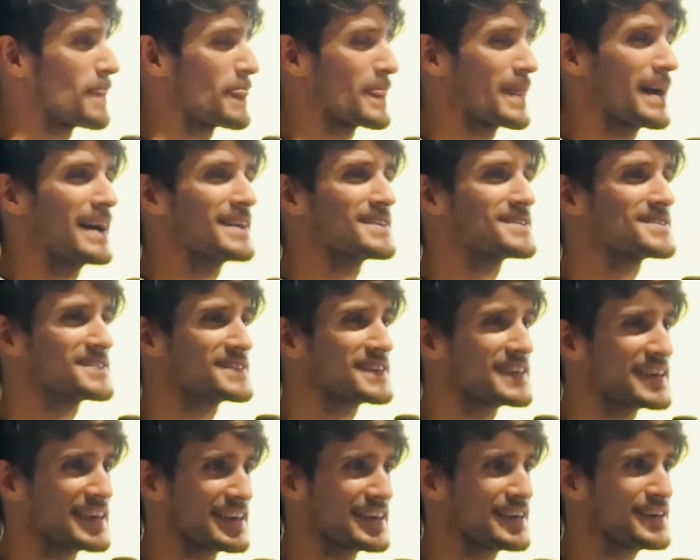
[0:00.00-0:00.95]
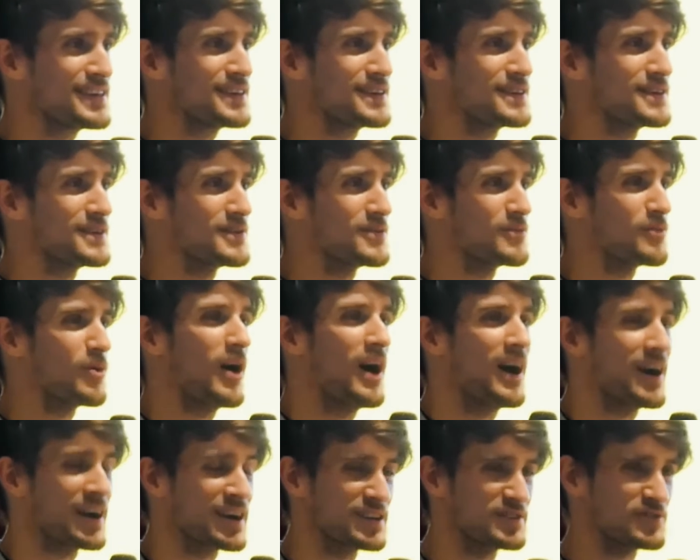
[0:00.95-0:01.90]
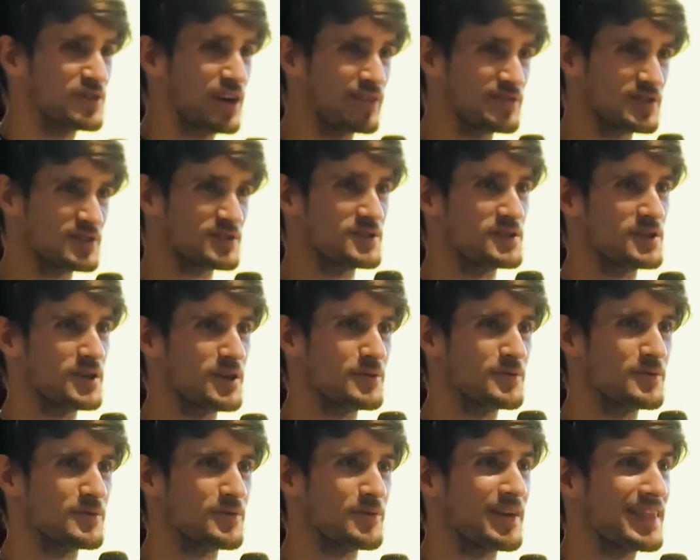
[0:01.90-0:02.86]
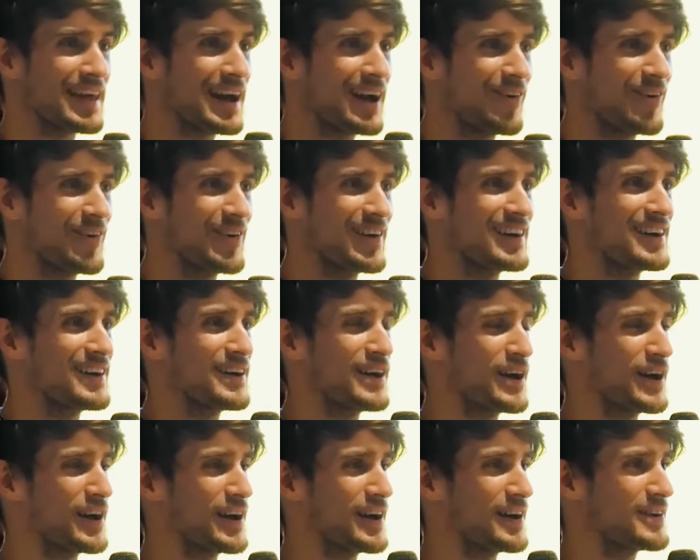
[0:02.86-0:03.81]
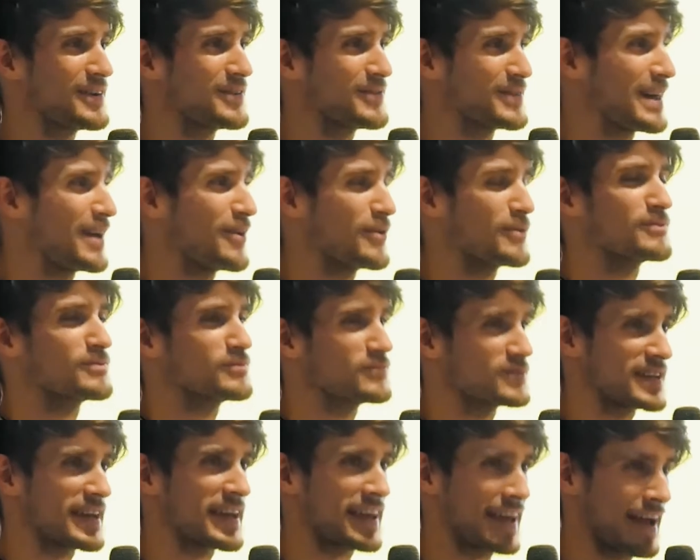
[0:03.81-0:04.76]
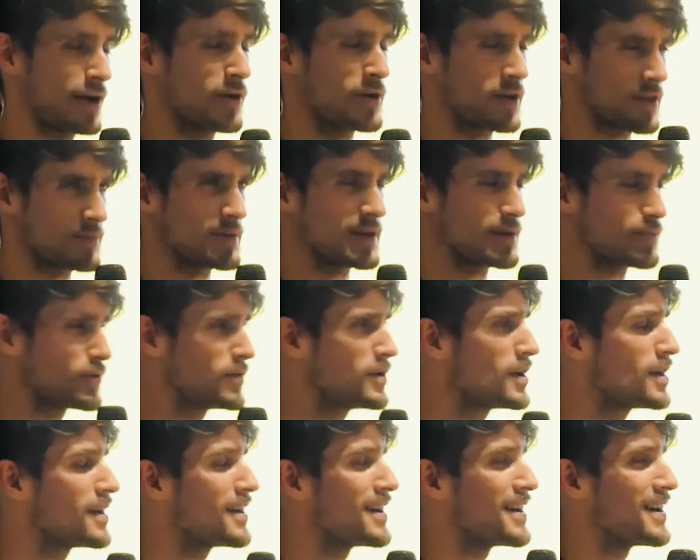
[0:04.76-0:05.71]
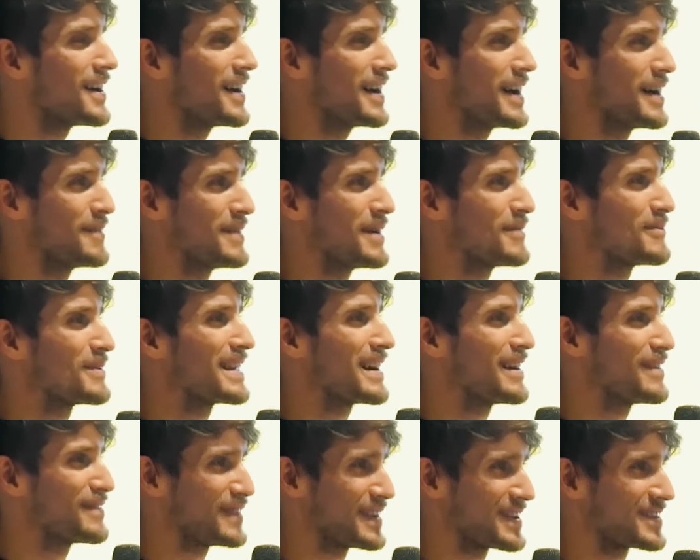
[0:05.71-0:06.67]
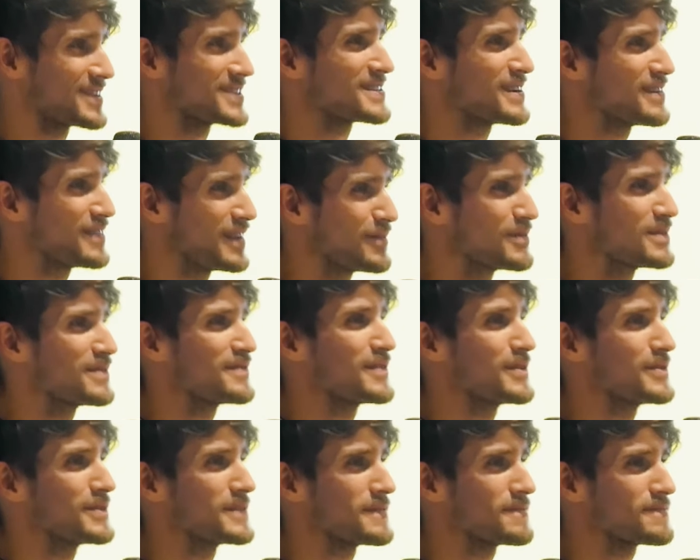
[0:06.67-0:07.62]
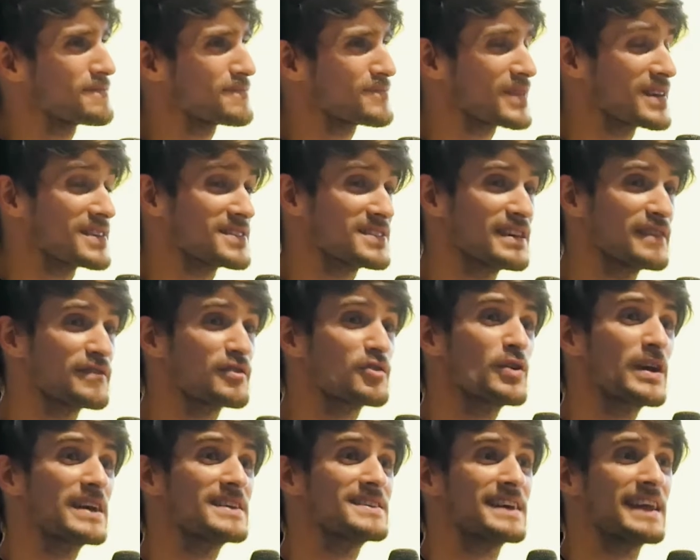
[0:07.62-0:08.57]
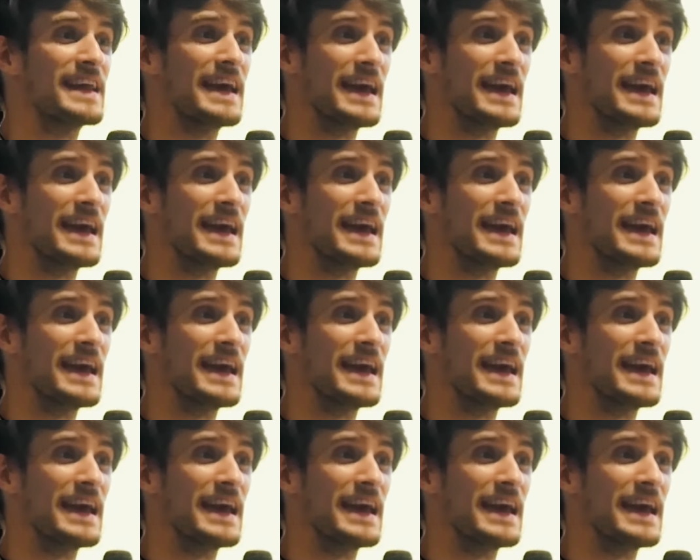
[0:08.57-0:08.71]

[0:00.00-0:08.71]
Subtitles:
and see what hunger drives you to do without taking it out on other people and without filling yourself up with food. See if creating an